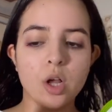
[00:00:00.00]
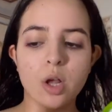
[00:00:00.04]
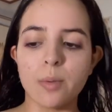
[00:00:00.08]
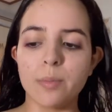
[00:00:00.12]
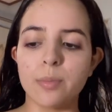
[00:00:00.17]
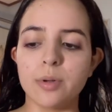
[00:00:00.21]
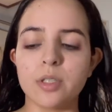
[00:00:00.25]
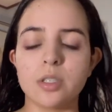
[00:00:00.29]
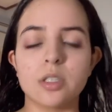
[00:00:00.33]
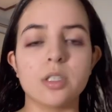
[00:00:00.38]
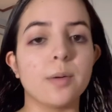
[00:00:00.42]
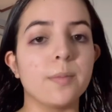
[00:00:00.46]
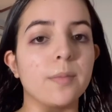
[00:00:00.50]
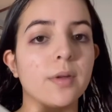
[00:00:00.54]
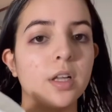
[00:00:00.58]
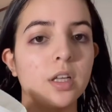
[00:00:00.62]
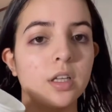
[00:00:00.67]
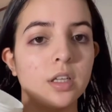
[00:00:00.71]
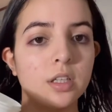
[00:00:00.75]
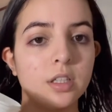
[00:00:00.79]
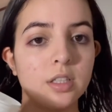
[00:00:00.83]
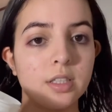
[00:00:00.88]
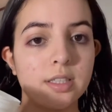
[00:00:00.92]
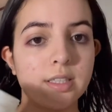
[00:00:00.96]
put some
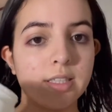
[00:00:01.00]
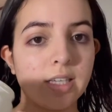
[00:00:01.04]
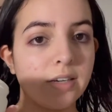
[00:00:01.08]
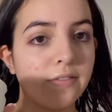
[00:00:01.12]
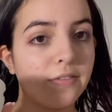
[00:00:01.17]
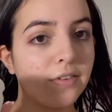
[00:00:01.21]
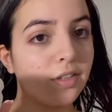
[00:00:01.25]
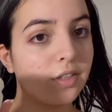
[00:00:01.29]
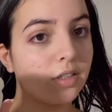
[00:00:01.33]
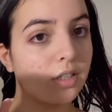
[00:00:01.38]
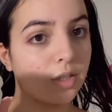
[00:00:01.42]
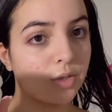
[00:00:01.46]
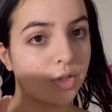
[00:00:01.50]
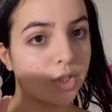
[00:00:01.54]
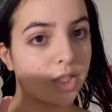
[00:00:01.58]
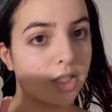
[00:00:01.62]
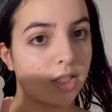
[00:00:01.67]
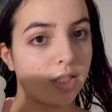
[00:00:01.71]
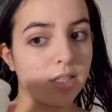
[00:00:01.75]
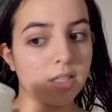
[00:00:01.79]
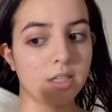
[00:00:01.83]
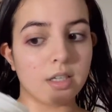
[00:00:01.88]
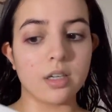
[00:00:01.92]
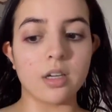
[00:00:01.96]
Cetaphil
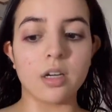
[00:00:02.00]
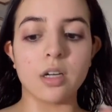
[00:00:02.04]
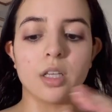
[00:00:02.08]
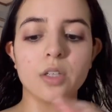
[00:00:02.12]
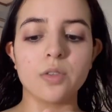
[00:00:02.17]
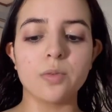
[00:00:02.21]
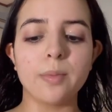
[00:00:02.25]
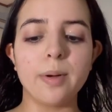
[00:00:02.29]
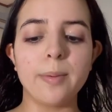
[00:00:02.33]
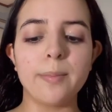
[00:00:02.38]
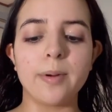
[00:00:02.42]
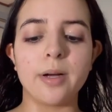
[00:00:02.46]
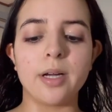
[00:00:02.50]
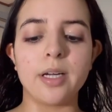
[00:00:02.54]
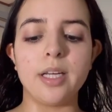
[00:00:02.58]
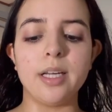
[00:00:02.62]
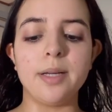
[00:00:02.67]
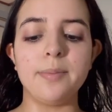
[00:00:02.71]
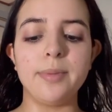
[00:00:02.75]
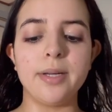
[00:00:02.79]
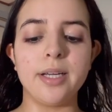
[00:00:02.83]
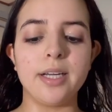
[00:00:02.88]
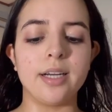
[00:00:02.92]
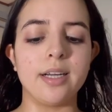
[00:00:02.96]
lotion all over my body
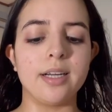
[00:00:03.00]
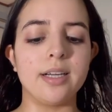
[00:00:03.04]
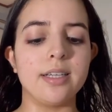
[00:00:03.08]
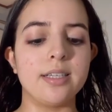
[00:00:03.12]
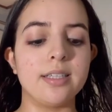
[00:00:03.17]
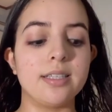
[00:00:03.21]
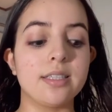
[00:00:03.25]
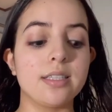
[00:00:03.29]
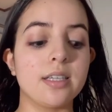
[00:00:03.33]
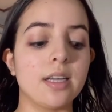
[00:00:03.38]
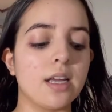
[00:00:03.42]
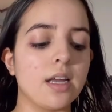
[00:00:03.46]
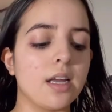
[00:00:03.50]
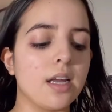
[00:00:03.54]
because